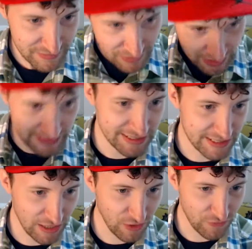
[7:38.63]
He's
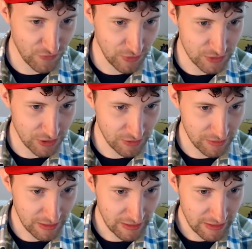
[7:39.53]
done a
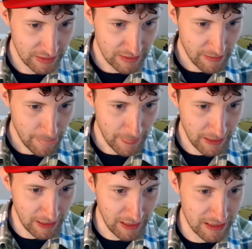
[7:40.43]
futon.
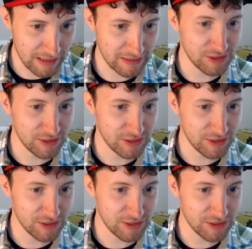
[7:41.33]
Ah,